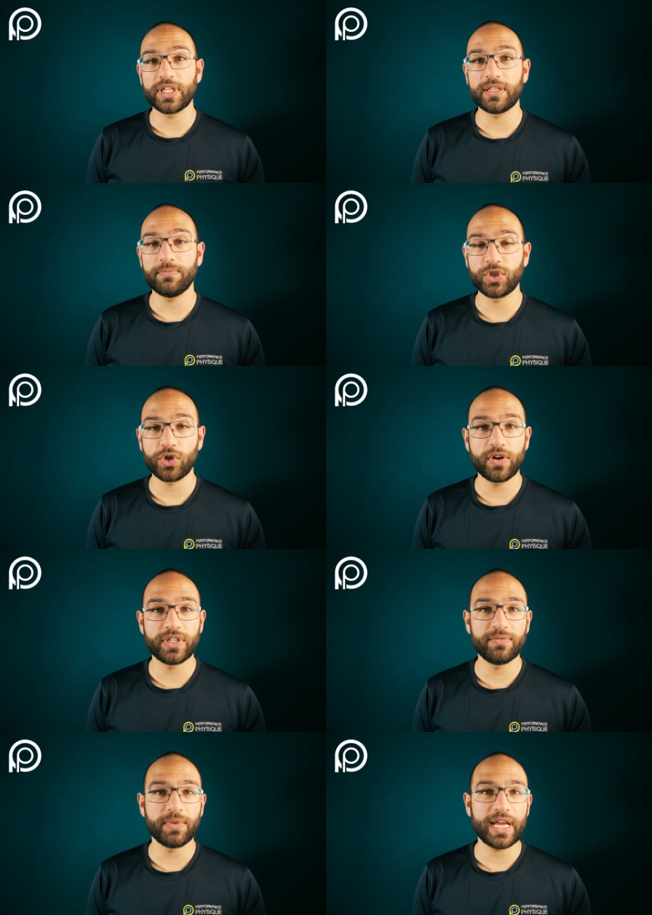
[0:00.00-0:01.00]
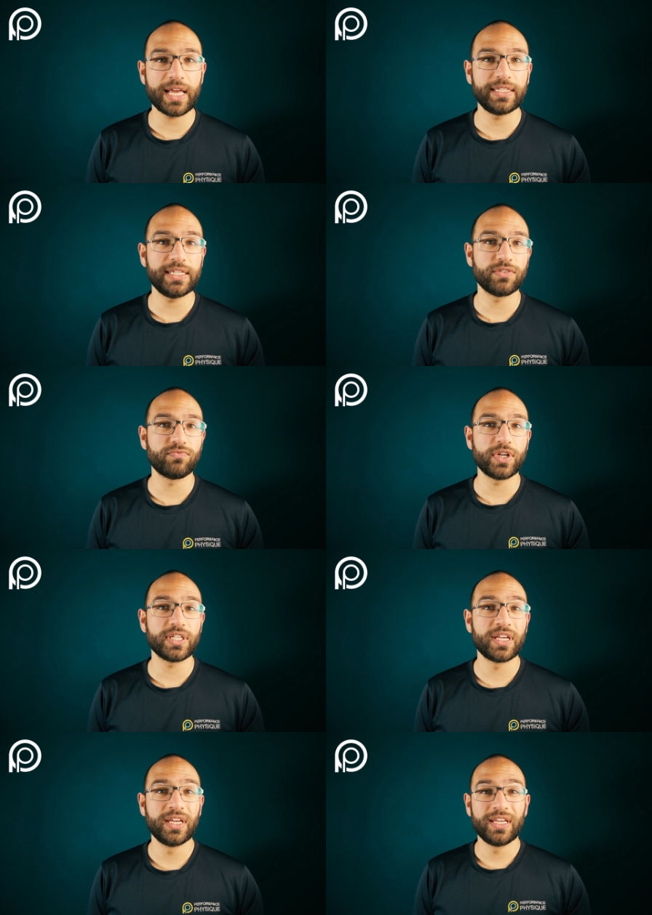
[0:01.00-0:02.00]
that the majority of my athletes and
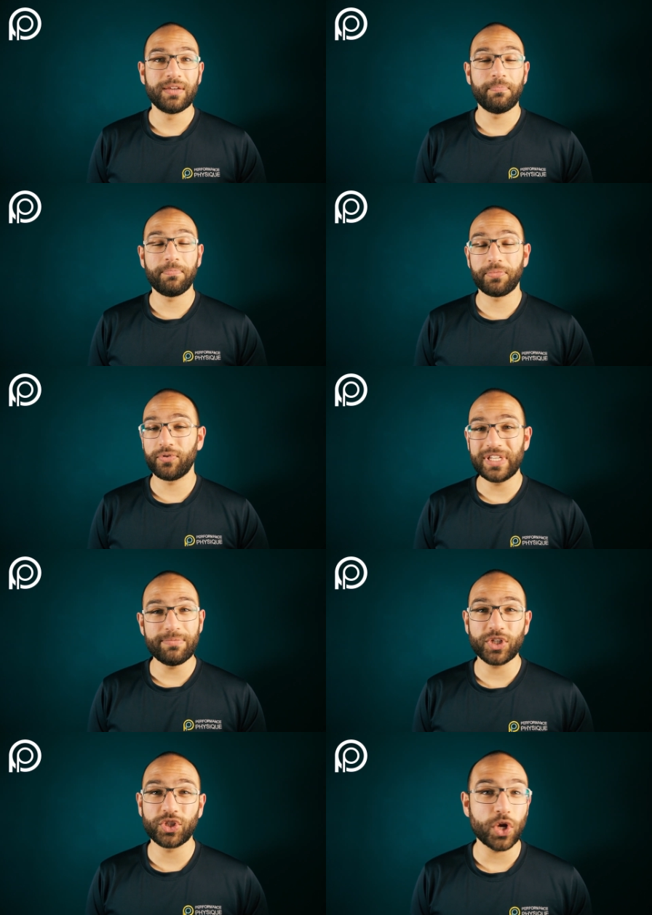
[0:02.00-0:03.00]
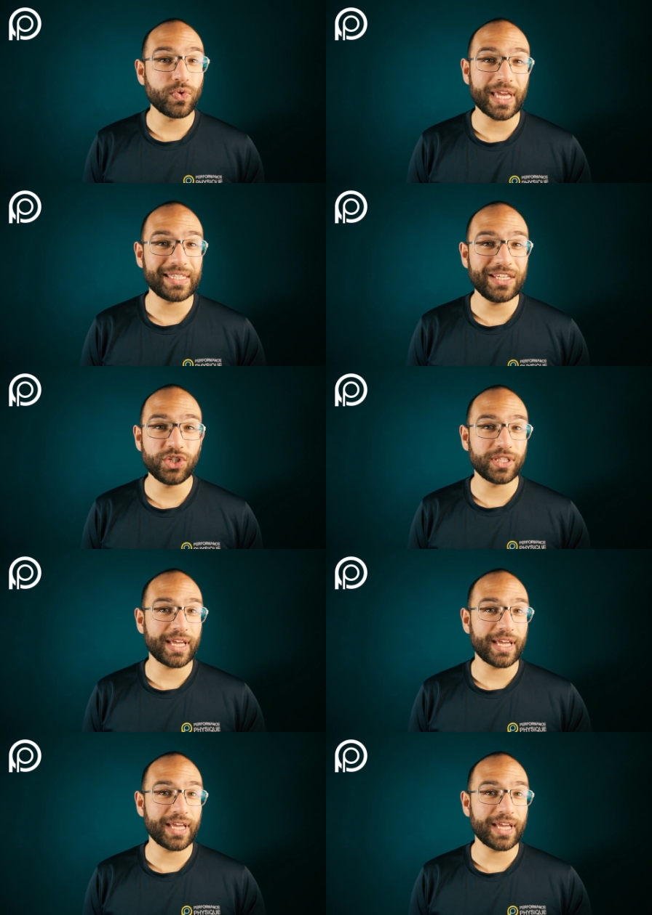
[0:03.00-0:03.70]
runners pretty much don't get injured.